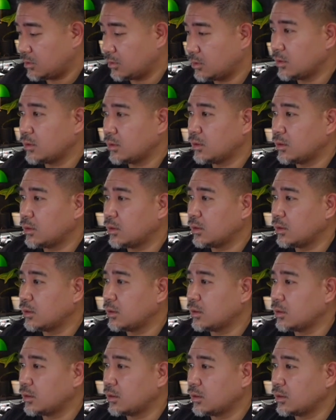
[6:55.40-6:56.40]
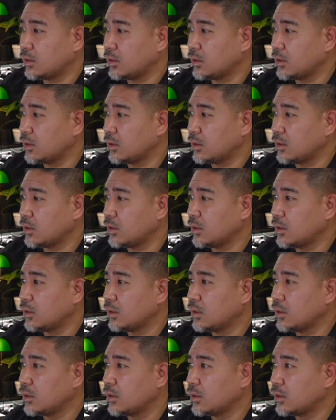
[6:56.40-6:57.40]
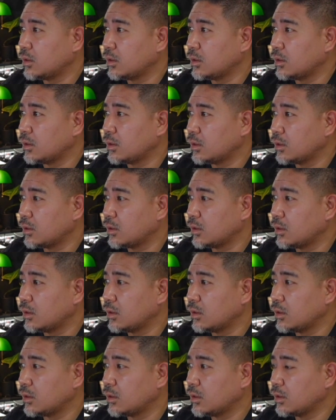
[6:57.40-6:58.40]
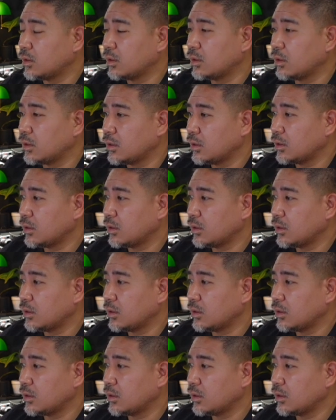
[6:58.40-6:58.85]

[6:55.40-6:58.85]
This person isn't speaking.